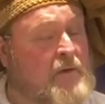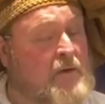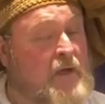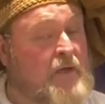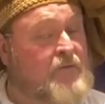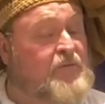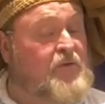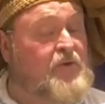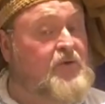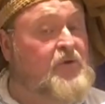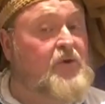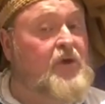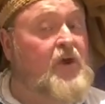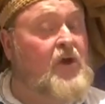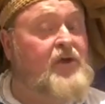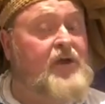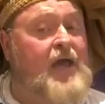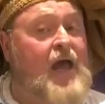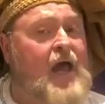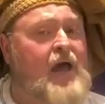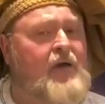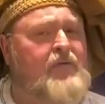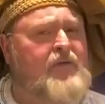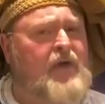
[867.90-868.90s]
if you do not
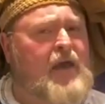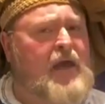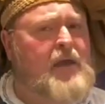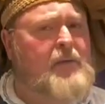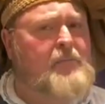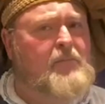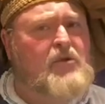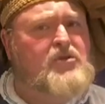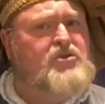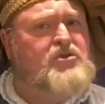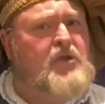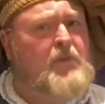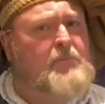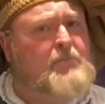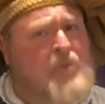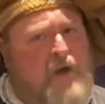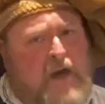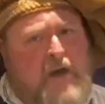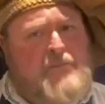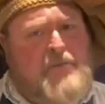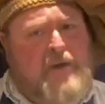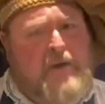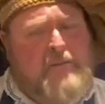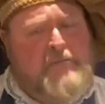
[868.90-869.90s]
have a muslin
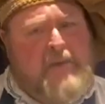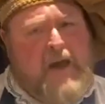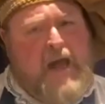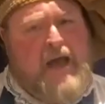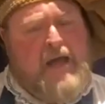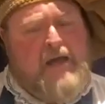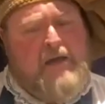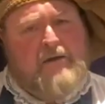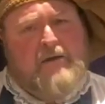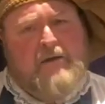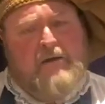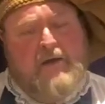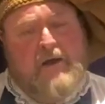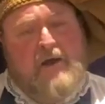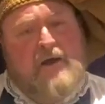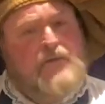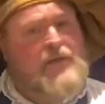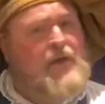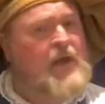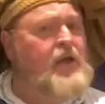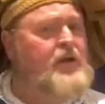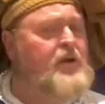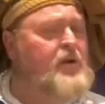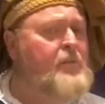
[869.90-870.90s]
piping bag,
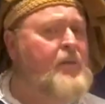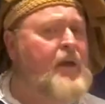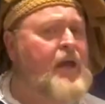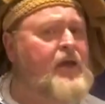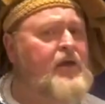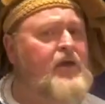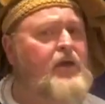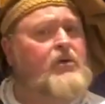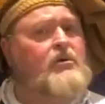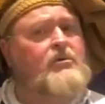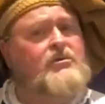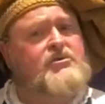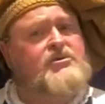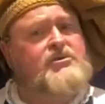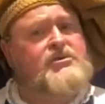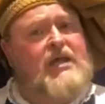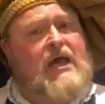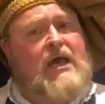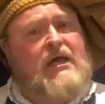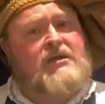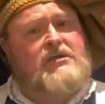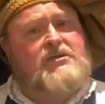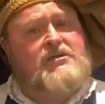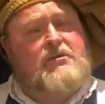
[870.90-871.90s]
then you may use
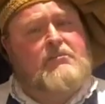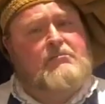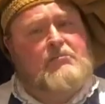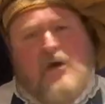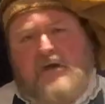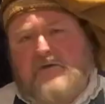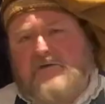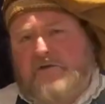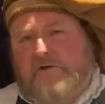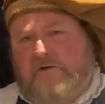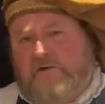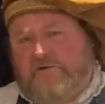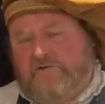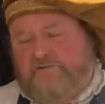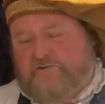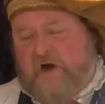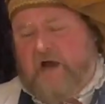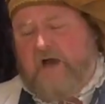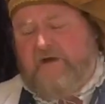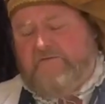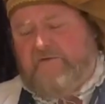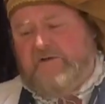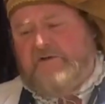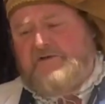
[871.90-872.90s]
that modern
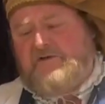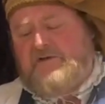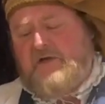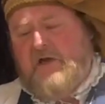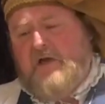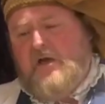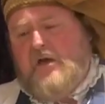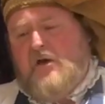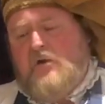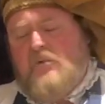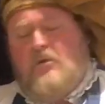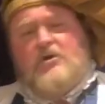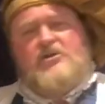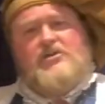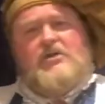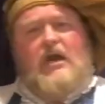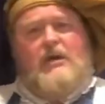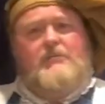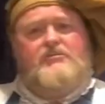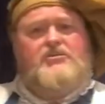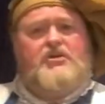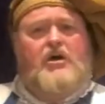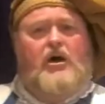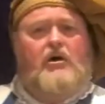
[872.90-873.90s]
contrivance, which
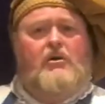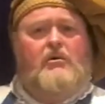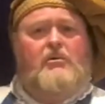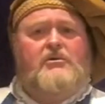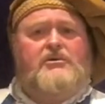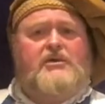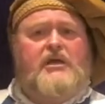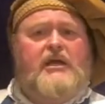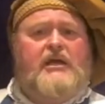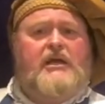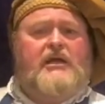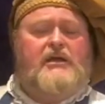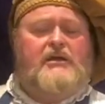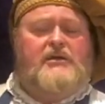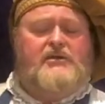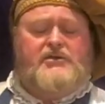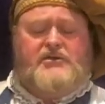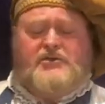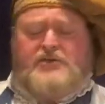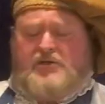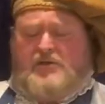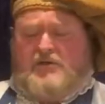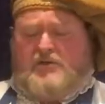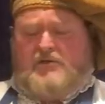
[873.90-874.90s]
I'm told
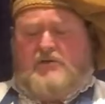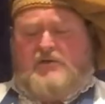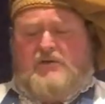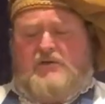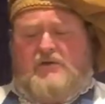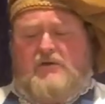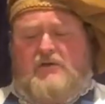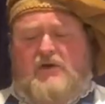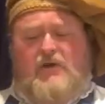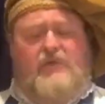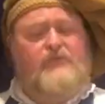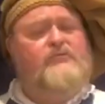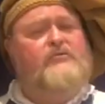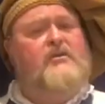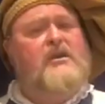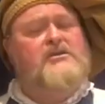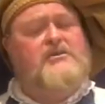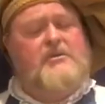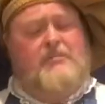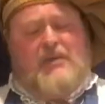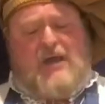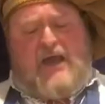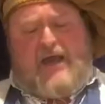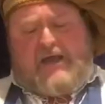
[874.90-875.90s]
is a
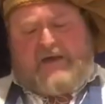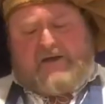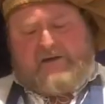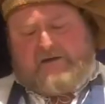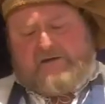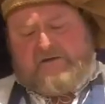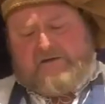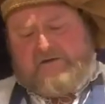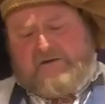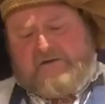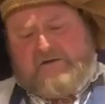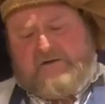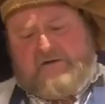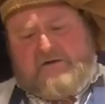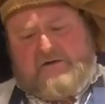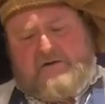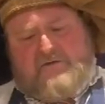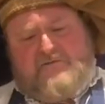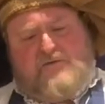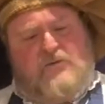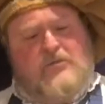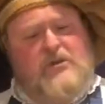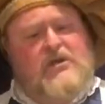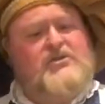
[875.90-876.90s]
freezer bag,
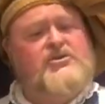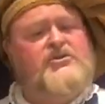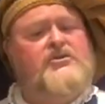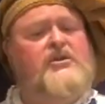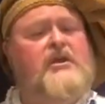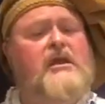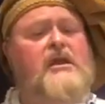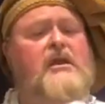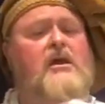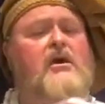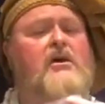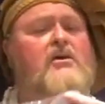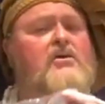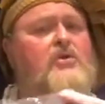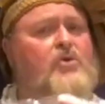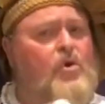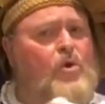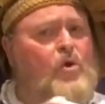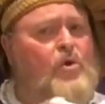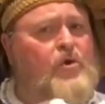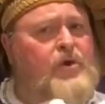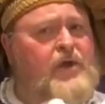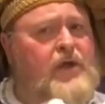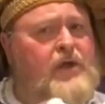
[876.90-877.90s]
for which the
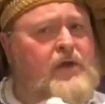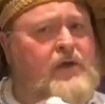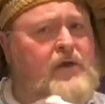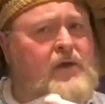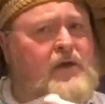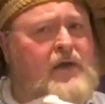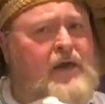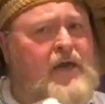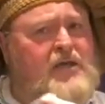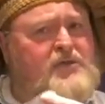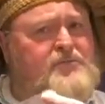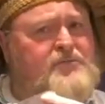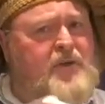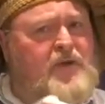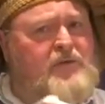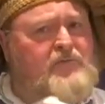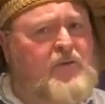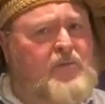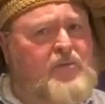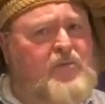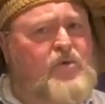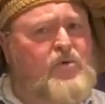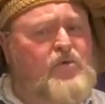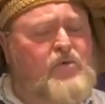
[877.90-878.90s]
corner has been
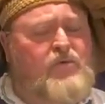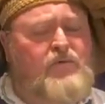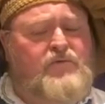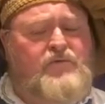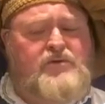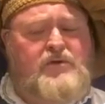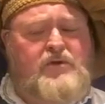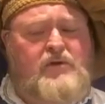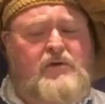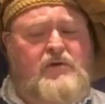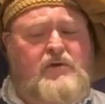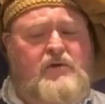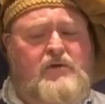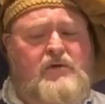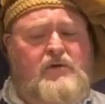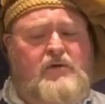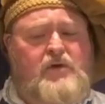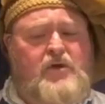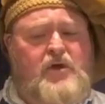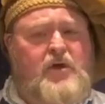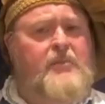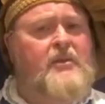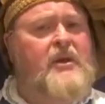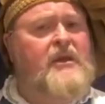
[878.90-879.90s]
removed.
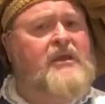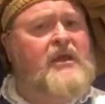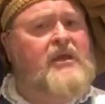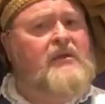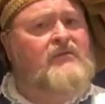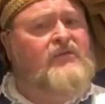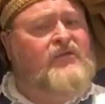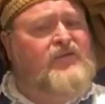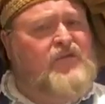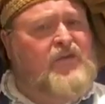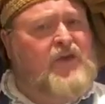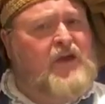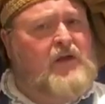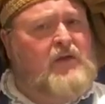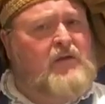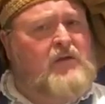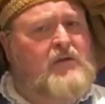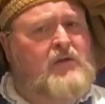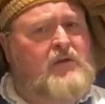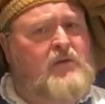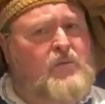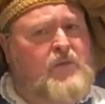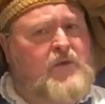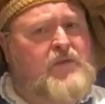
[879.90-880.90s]
You may then
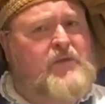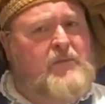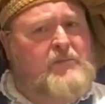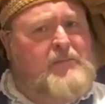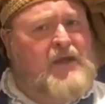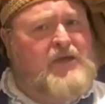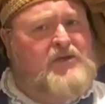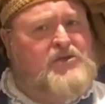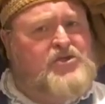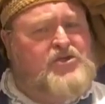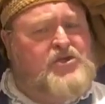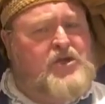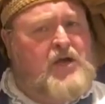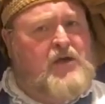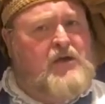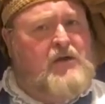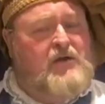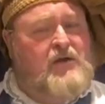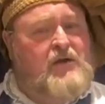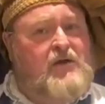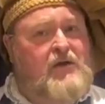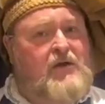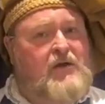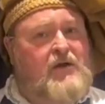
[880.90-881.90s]
fill with the
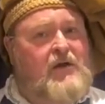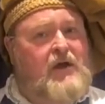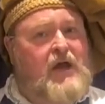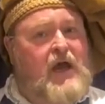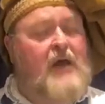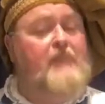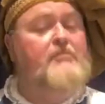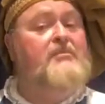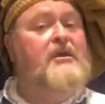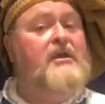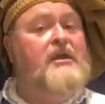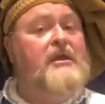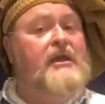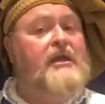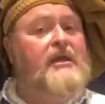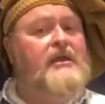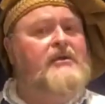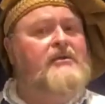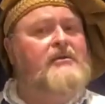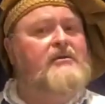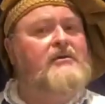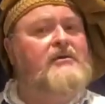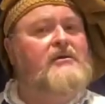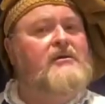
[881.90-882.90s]
mixture and
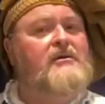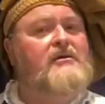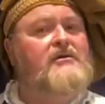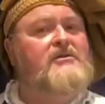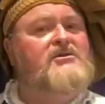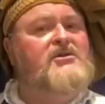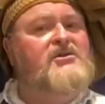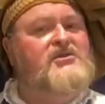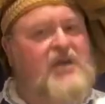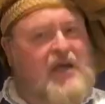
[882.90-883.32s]
begin to